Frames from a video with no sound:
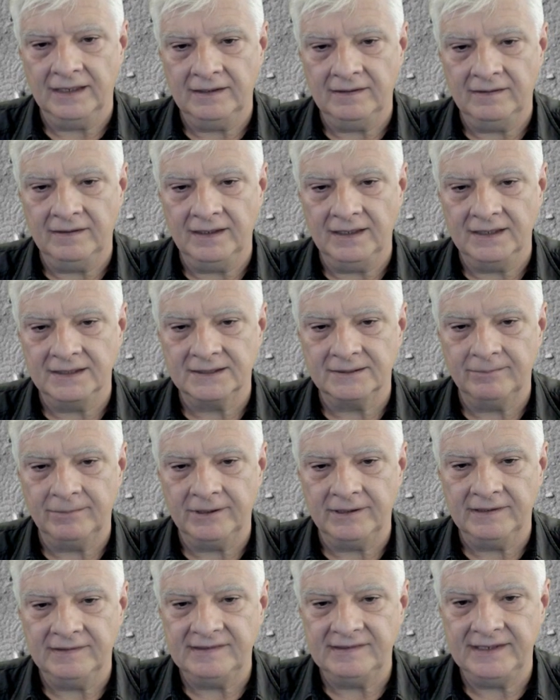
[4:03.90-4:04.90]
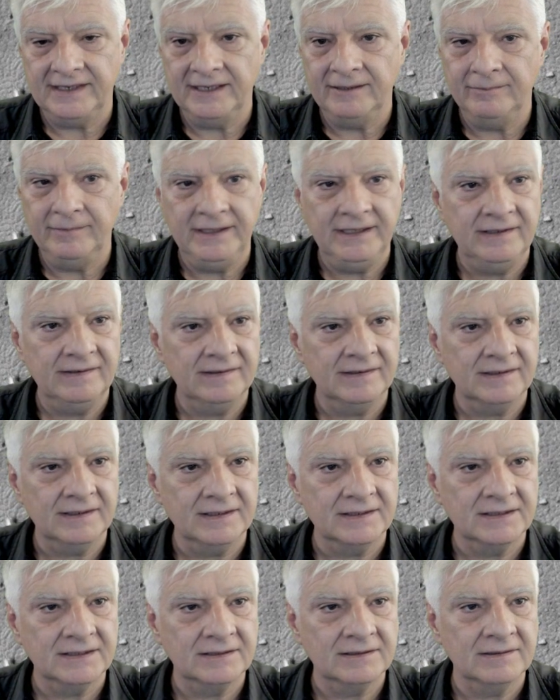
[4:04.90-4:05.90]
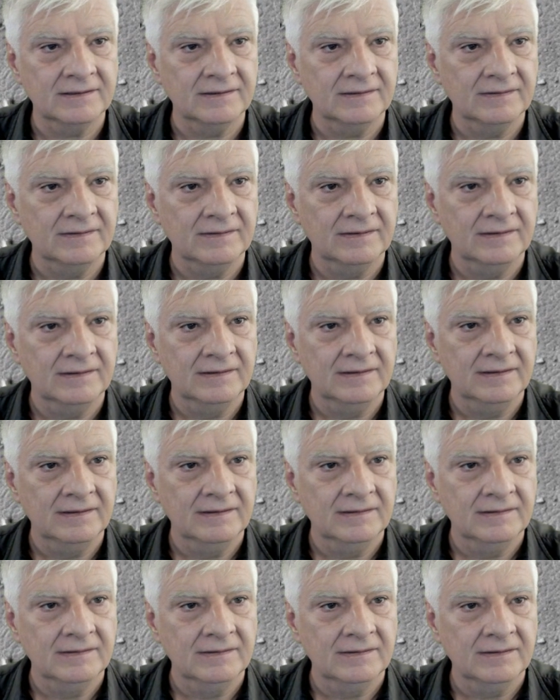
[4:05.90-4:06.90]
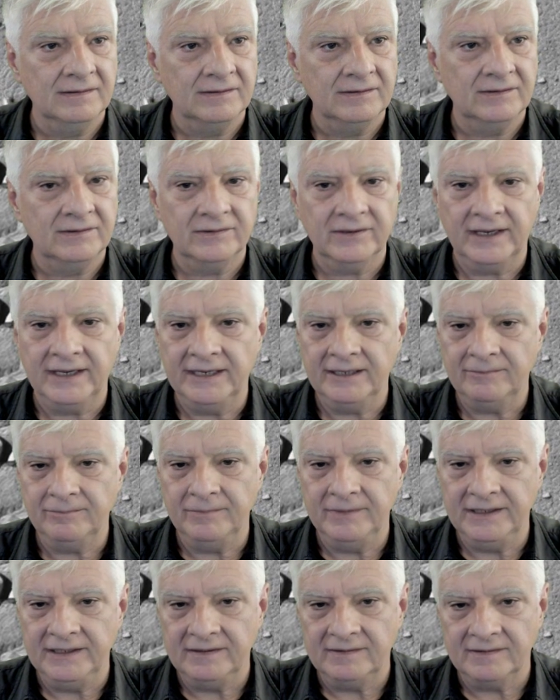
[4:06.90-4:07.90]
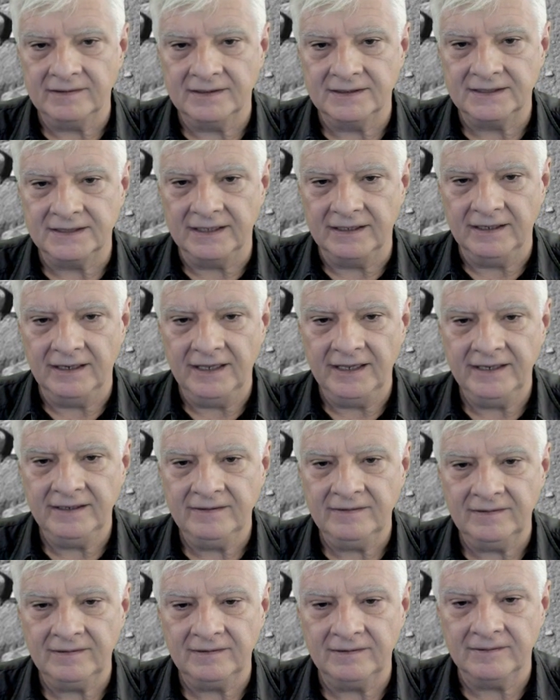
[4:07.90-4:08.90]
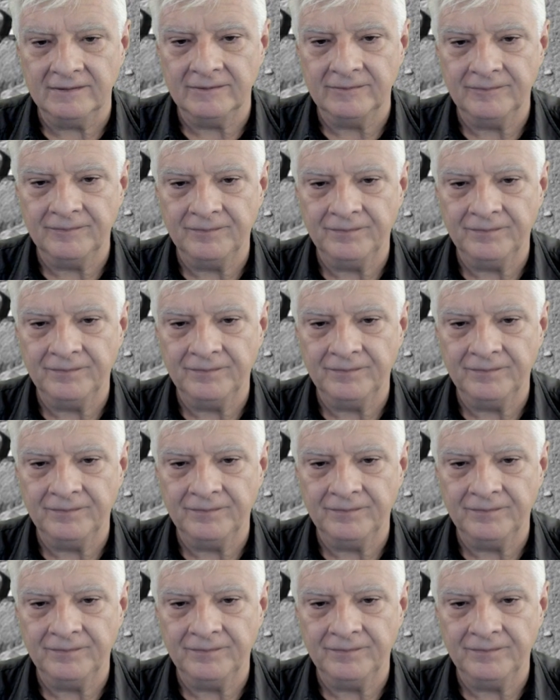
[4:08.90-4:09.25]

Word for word: that there is about ten meters to eight meters in length.